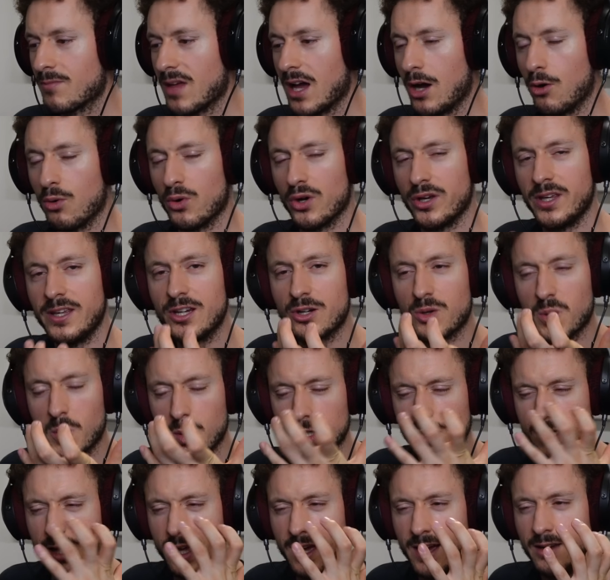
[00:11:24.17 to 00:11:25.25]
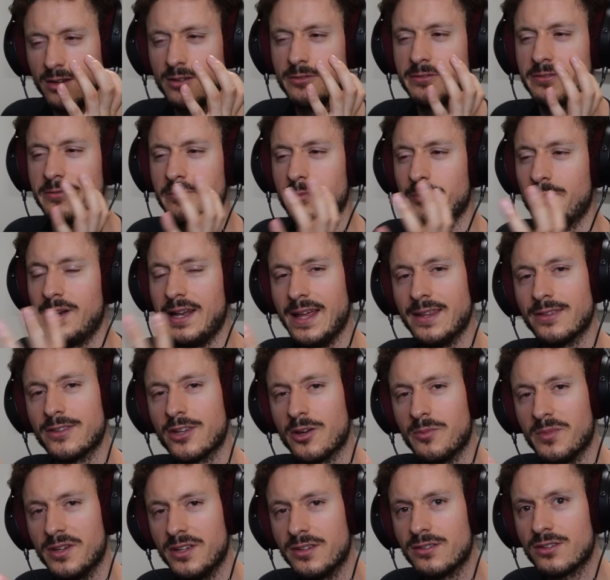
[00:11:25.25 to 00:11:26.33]
Our ear will kind of blend
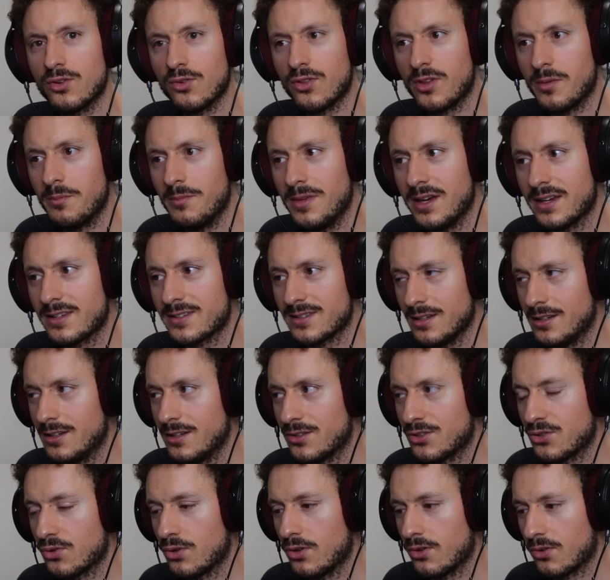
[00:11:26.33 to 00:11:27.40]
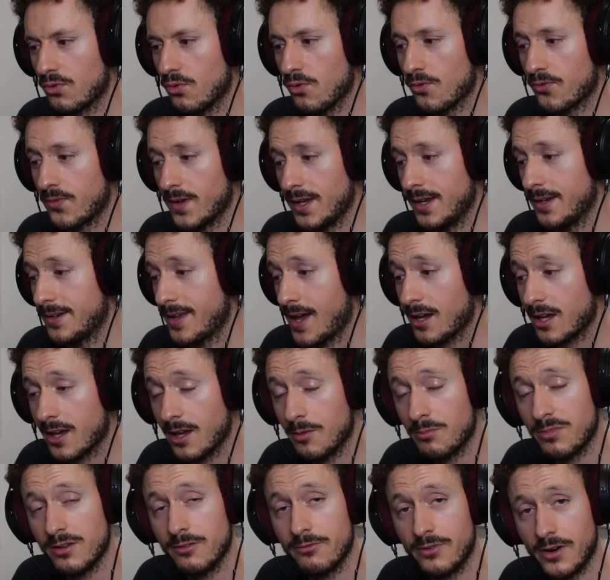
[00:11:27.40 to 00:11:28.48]
them into the mix and into the groove. And that
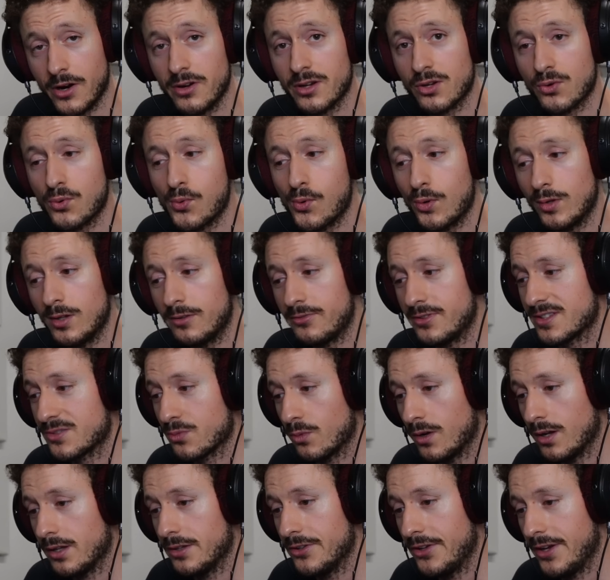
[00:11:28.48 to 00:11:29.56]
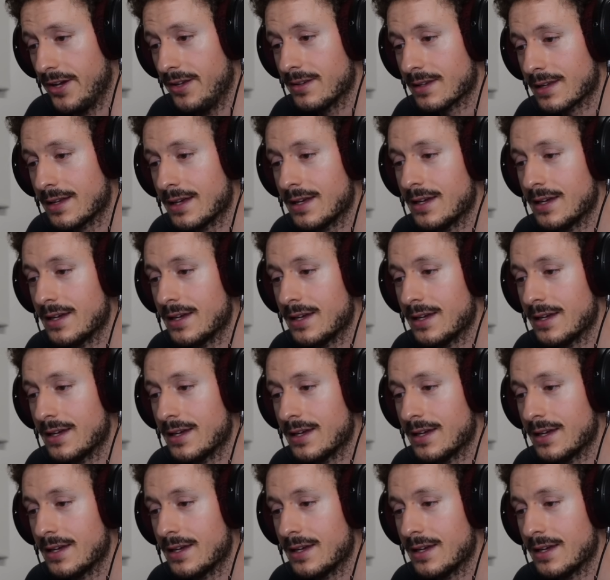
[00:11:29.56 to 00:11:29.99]
can be very cool if it's well done.